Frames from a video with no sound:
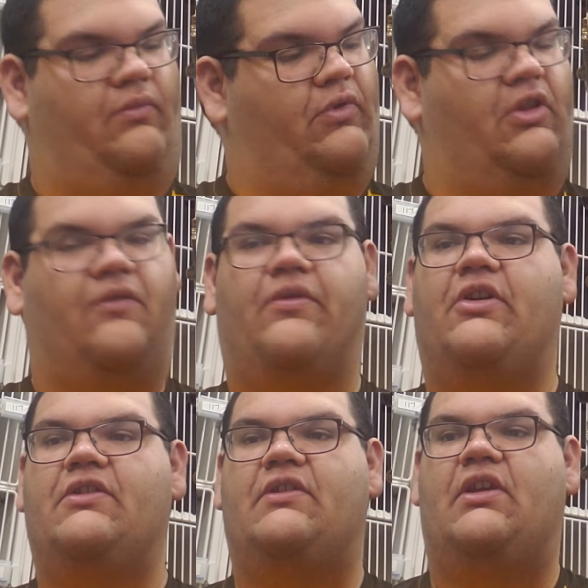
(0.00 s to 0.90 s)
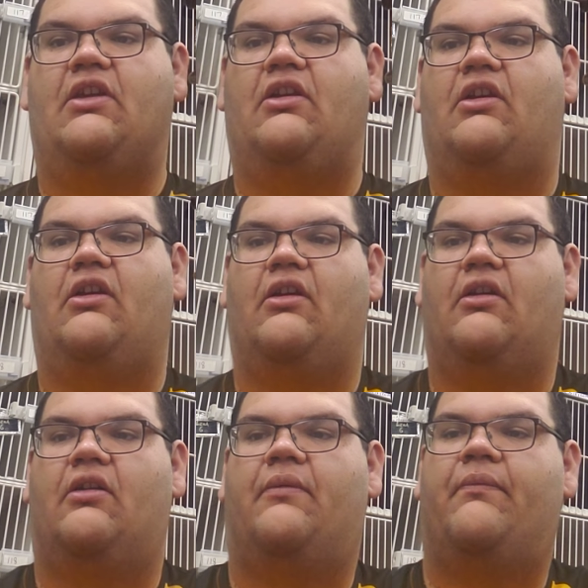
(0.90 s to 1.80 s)
So the first thing
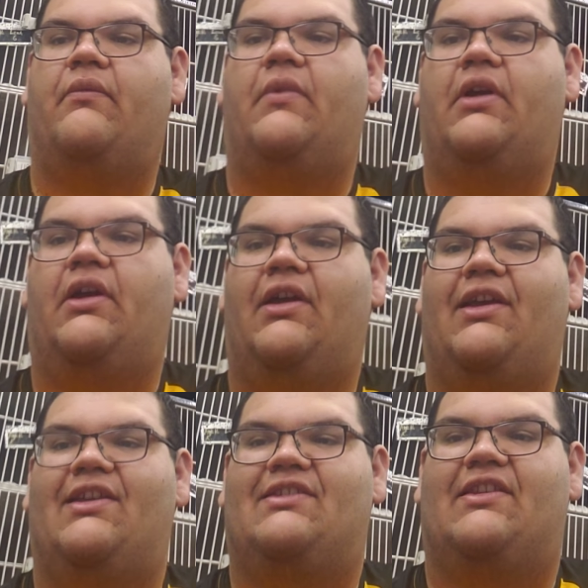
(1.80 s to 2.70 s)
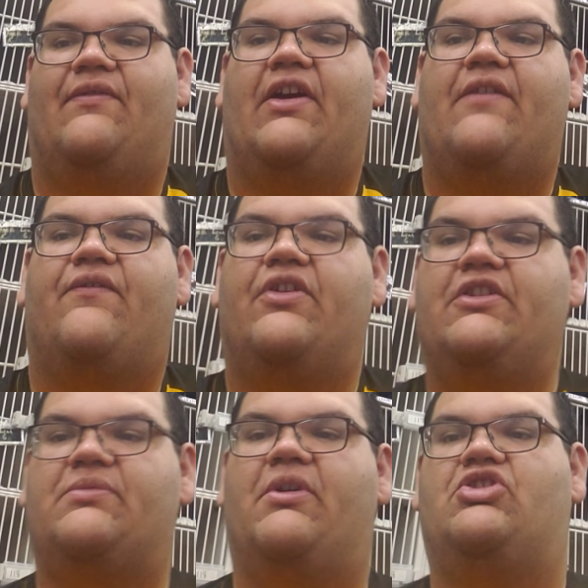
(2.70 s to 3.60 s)
is in the very
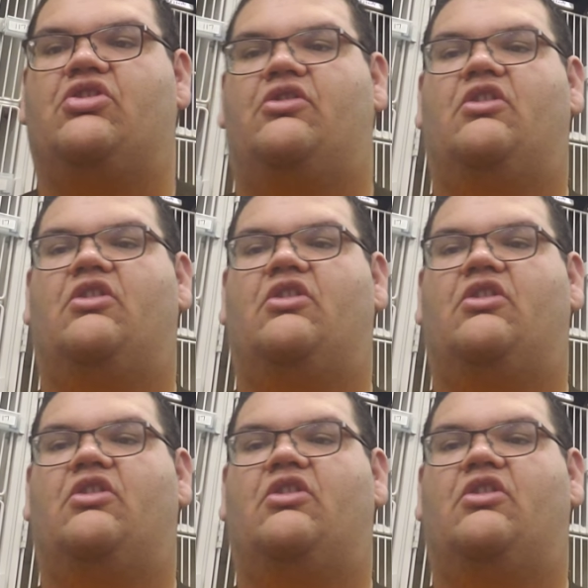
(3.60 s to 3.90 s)
first measure.